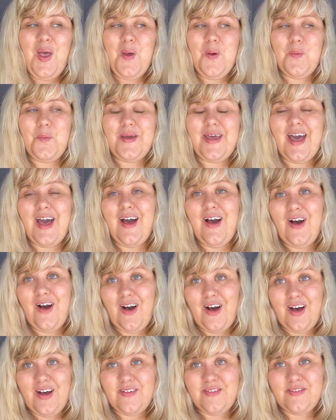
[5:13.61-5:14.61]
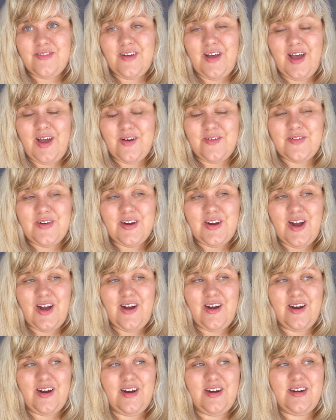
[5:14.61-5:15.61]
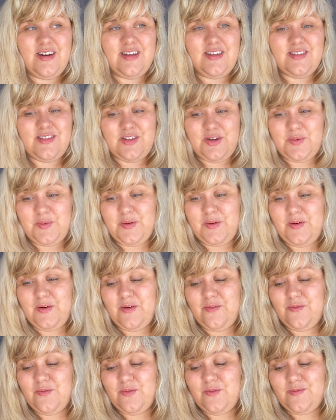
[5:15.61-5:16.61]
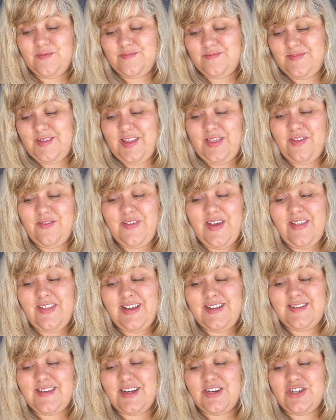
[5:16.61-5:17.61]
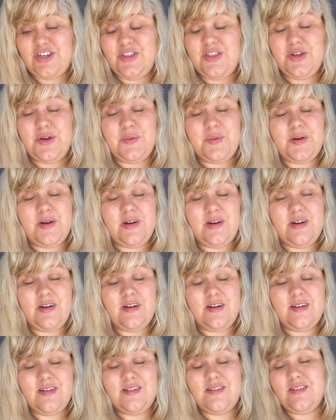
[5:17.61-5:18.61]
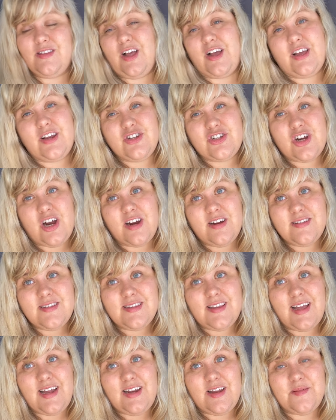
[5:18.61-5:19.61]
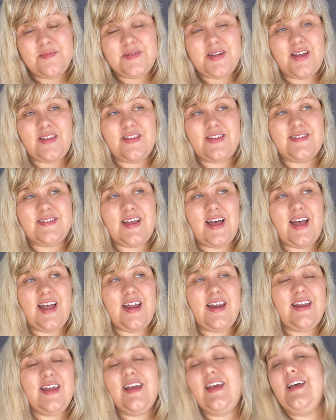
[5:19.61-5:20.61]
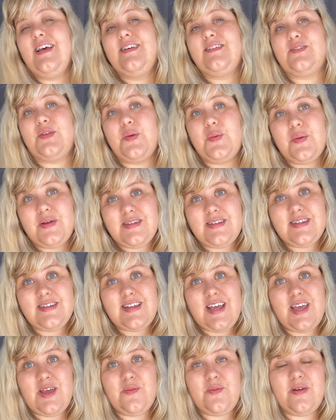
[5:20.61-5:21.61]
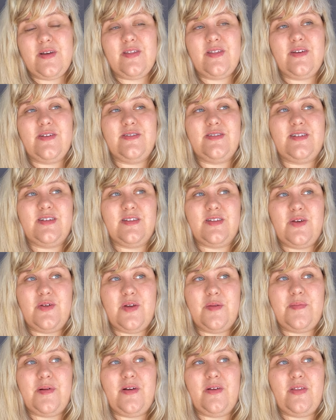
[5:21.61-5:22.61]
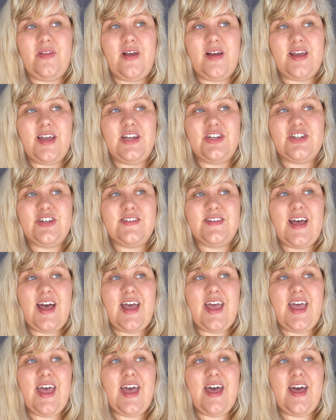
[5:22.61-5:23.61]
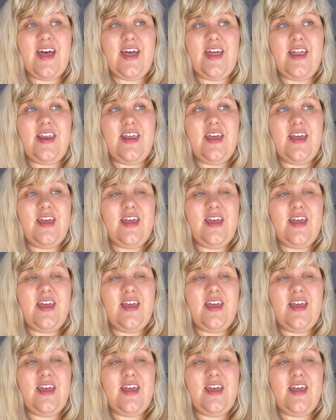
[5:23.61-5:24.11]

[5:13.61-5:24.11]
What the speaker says: We got off out of our car. There were, in the valet section, there were luggage carts lined up down the side. So we went to take one of those to load up our luggage because I had